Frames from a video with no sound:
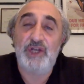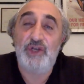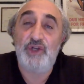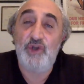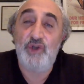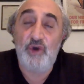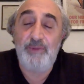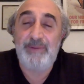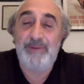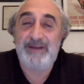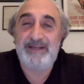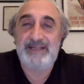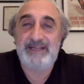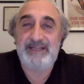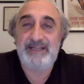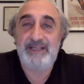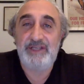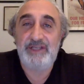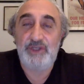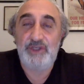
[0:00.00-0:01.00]

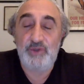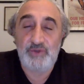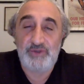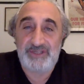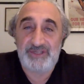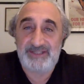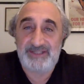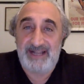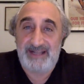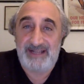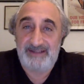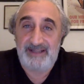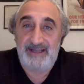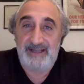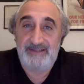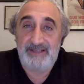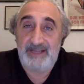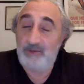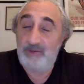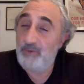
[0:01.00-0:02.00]
Nobody uses that
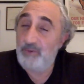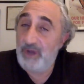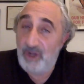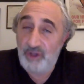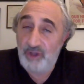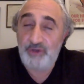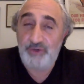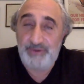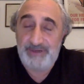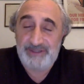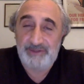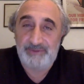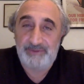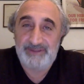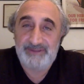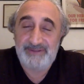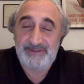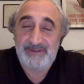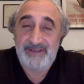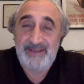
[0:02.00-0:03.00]
land. And we all agree to
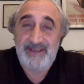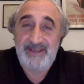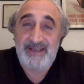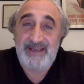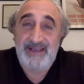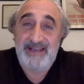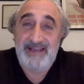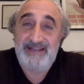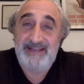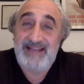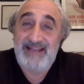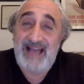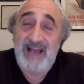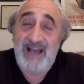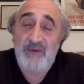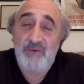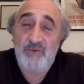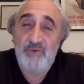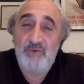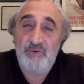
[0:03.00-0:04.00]
it.
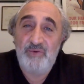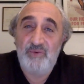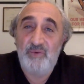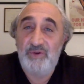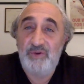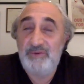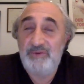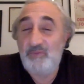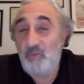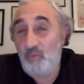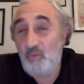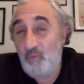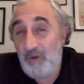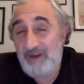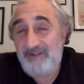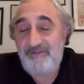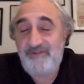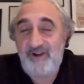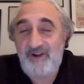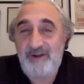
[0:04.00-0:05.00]
Now
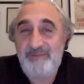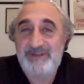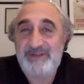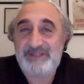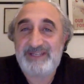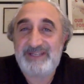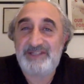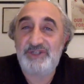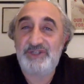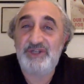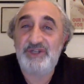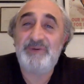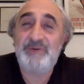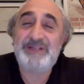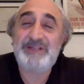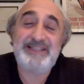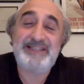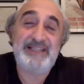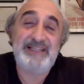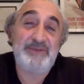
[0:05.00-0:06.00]
one farmer says, you know
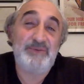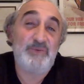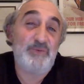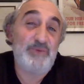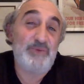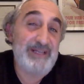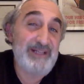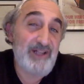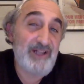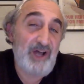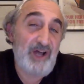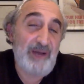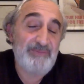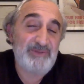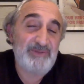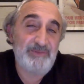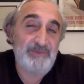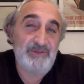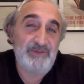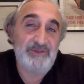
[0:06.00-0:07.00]
what's the real
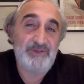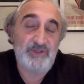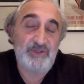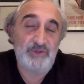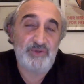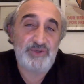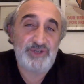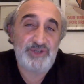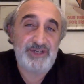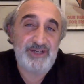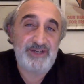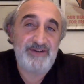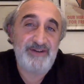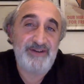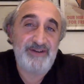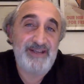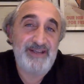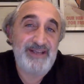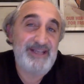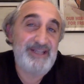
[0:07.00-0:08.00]
optimal solution
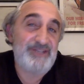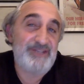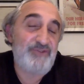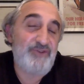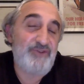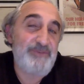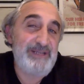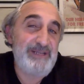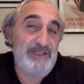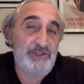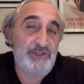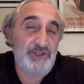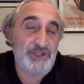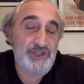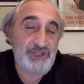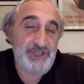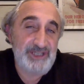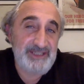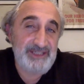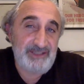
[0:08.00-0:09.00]
here? Is for me to
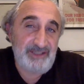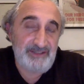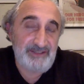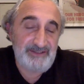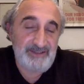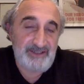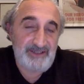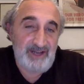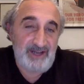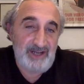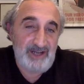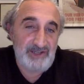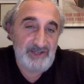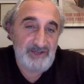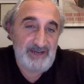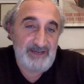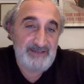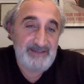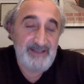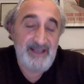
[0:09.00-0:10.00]
cheat on the
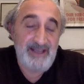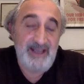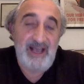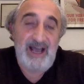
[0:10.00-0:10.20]
contract.